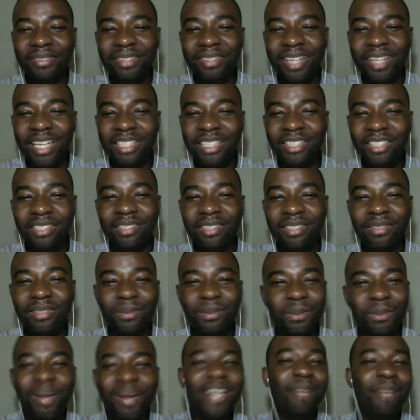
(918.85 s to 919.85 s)
I just
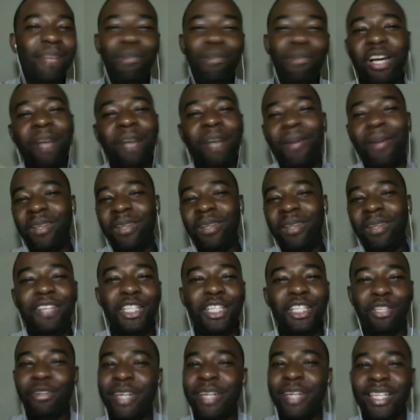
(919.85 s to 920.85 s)
write a blog about the
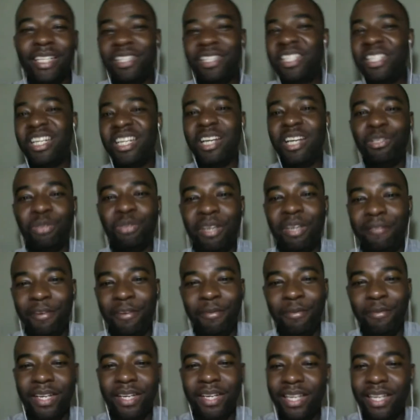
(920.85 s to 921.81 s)
video and then share it to everyone.